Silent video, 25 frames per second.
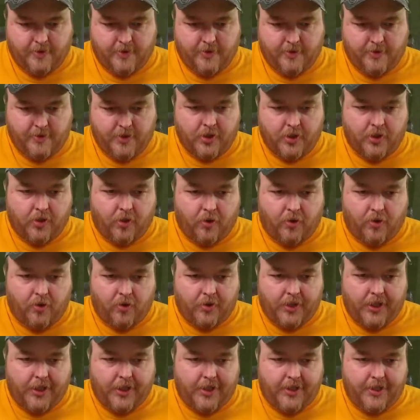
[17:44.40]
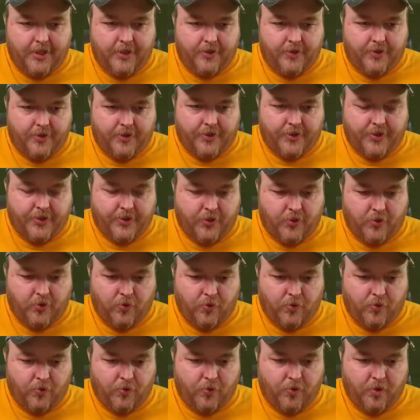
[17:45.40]
The goal is
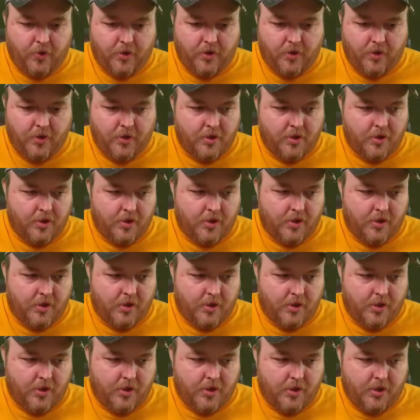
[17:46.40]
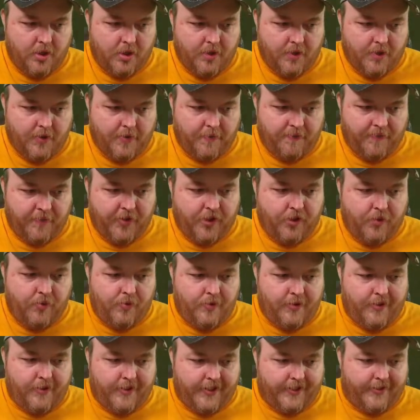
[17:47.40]
to
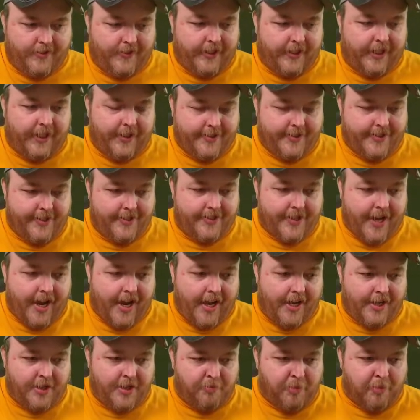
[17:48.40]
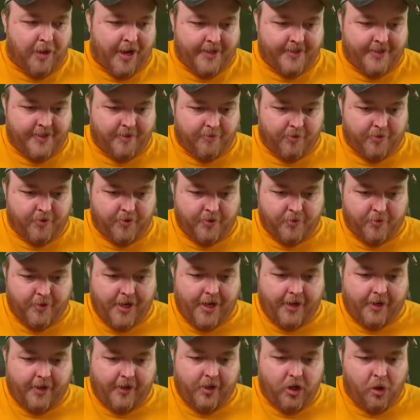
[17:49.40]
use this to get us as high as possible. So we're
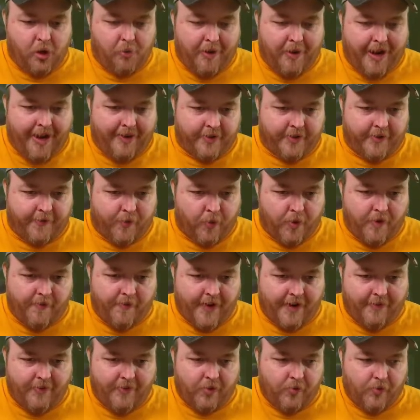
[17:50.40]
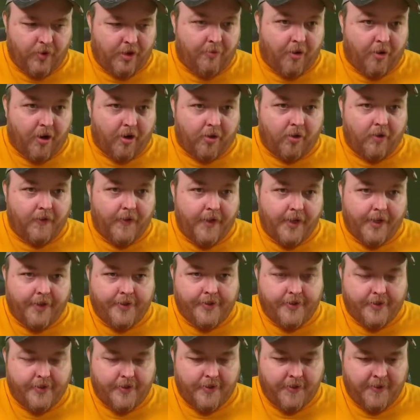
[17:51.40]
not gonna go past the 45-degree mark on
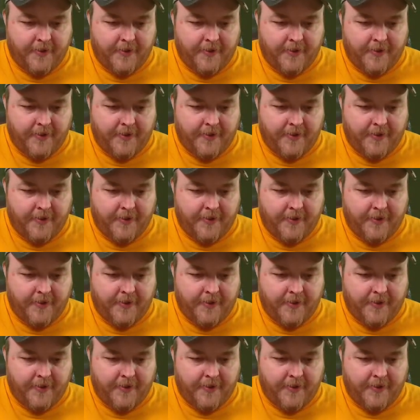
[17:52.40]
this.